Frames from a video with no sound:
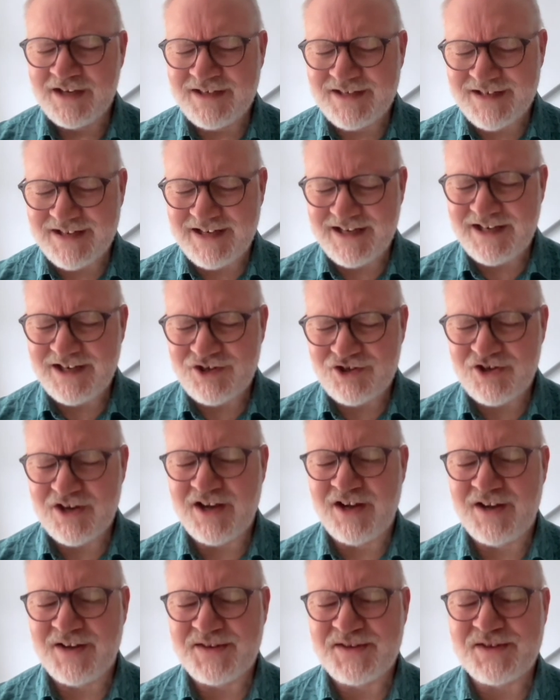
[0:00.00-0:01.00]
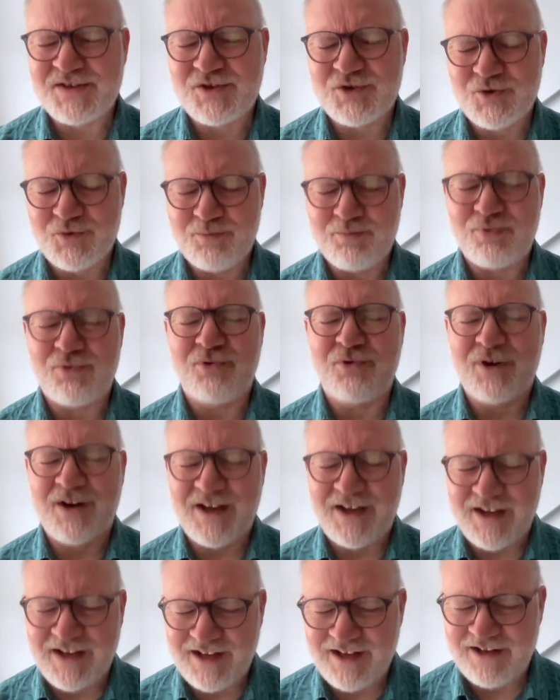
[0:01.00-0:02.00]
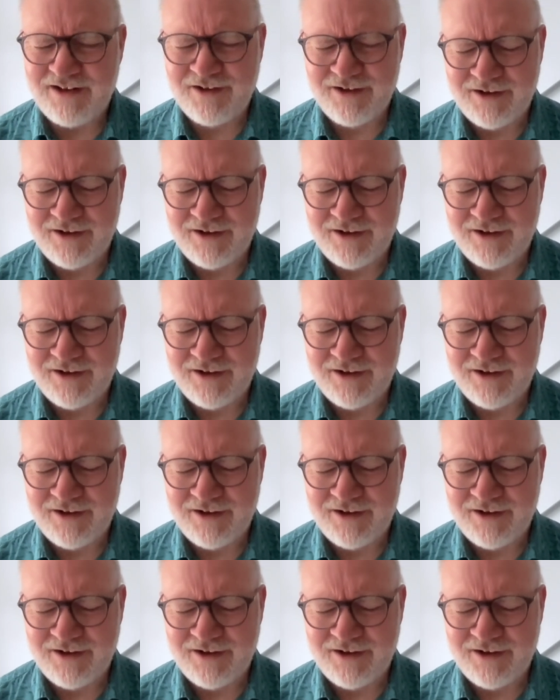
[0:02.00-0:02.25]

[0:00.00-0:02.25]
teach us to pray,